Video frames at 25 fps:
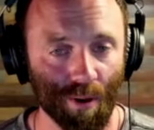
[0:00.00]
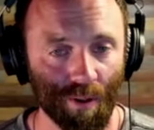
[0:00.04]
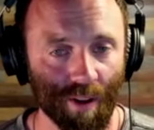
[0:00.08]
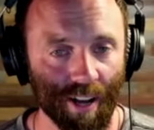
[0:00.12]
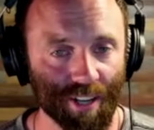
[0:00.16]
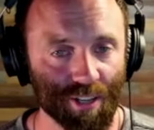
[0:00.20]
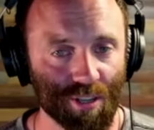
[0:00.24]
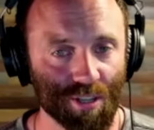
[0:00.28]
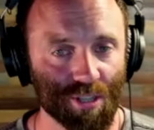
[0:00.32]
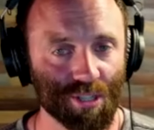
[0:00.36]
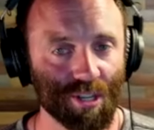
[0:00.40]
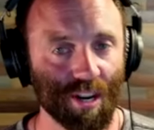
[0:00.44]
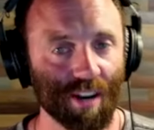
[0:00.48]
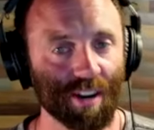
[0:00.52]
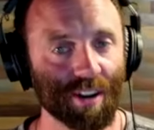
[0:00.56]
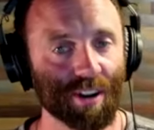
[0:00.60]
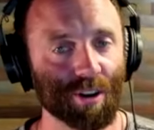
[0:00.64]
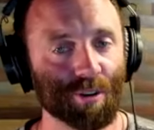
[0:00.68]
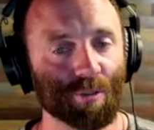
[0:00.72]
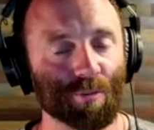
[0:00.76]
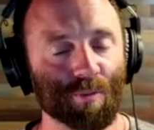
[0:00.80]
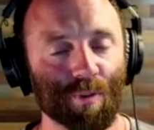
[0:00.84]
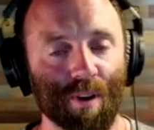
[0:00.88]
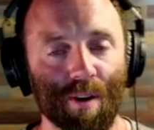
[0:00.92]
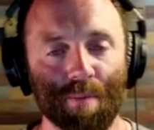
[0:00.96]
I just started a
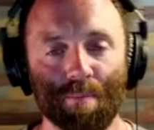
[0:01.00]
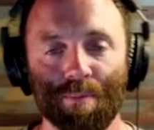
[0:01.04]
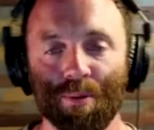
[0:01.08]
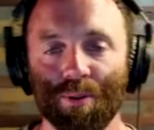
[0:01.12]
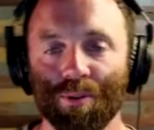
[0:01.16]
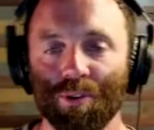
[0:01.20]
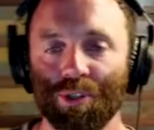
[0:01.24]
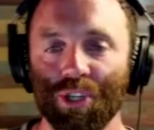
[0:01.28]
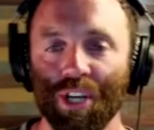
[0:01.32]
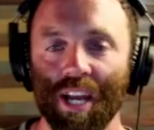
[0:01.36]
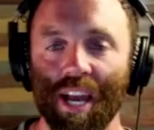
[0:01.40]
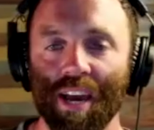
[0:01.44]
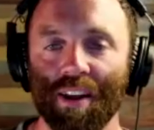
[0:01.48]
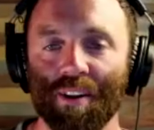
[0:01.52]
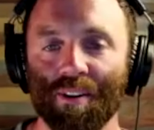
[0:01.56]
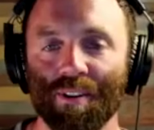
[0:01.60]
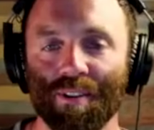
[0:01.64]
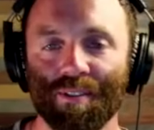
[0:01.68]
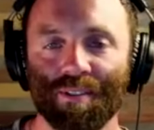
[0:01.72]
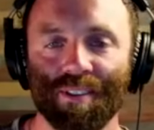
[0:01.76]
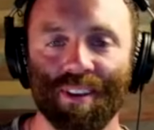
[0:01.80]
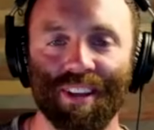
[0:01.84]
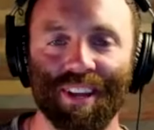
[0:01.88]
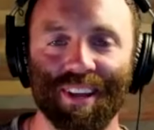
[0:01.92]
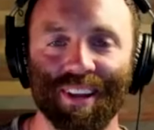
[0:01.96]
Rumble
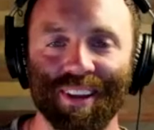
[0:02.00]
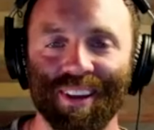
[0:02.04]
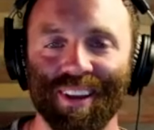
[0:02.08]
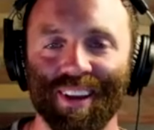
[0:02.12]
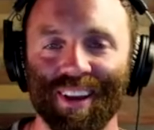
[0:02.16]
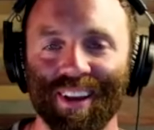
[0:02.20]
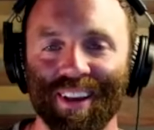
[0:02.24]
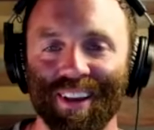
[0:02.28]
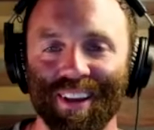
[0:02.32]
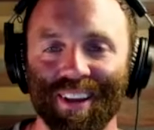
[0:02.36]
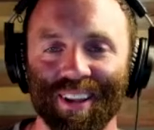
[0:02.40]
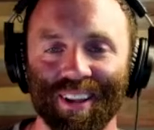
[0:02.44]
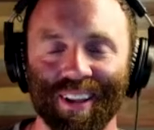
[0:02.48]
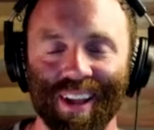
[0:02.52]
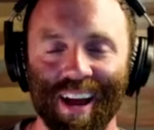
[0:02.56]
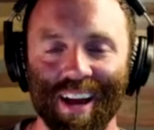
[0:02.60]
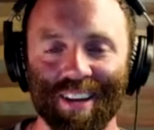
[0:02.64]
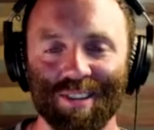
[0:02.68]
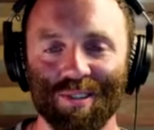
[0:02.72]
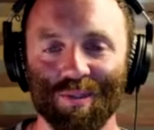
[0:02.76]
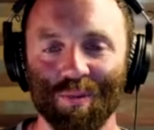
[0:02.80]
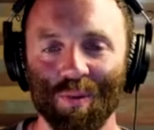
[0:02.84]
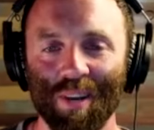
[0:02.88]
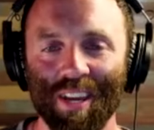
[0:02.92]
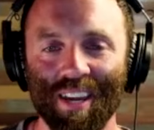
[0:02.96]
channel
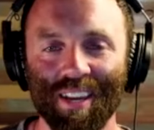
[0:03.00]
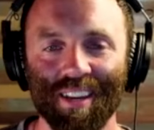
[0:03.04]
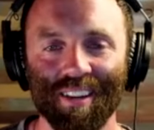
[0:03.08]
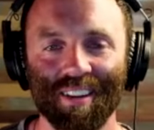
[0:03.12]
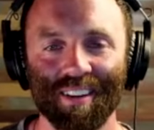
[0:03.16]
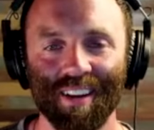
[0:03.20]
last week.